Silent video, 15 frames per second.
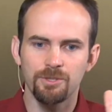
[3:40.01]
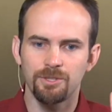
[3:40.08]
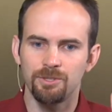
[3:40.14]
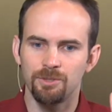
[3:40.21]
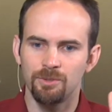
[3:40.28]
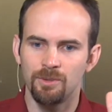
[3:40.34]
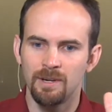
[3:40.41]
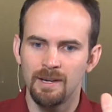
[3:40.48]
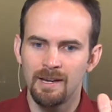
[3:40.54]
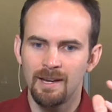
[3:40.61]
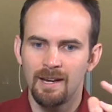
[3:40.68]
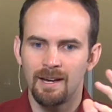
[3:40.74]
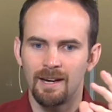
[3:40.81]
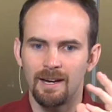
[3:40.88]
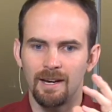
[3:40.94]
to
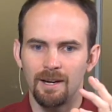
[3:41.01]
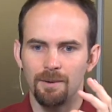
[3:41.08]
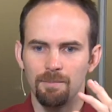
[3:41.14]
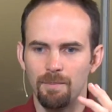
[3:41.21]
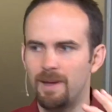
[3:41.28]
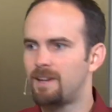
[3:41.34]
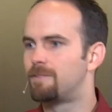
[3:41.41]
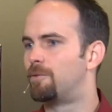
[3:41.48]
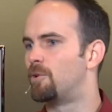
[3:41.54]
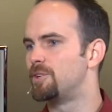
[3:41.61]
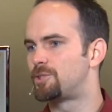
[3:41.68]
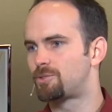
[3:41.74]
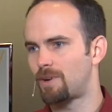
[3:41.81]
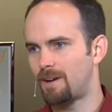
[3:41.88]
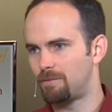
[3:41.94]
make
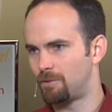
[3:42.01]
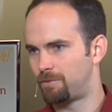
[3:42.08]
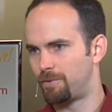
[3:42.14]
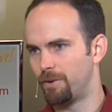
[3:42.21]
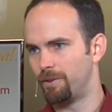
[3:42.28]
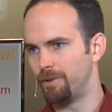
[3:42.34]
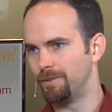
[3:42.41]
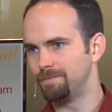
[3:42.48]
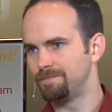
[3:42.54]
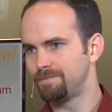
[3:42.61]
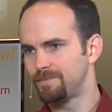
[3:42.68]
voice travel further.